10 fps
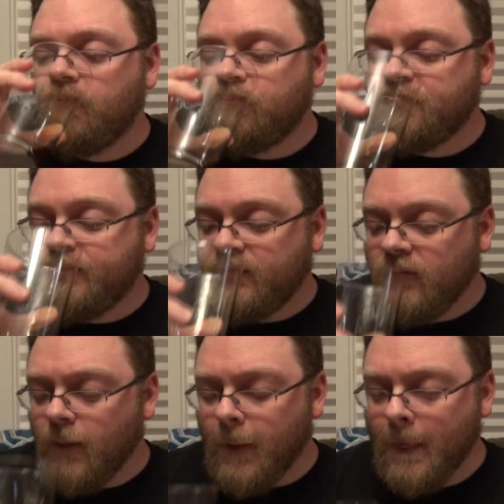
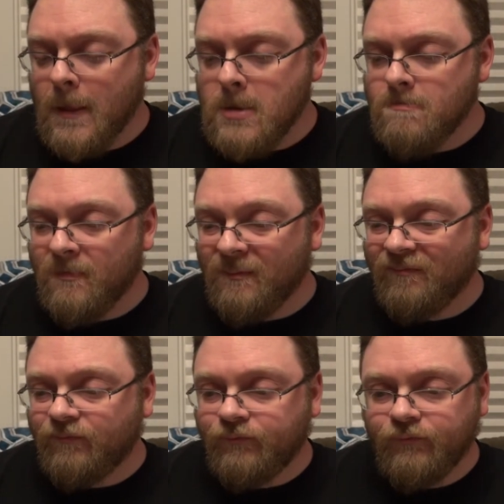
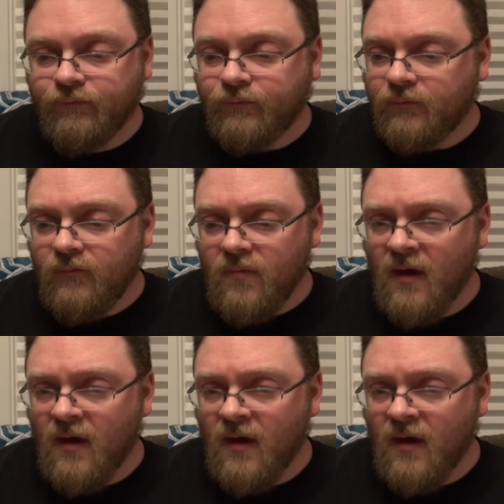Nothing is said.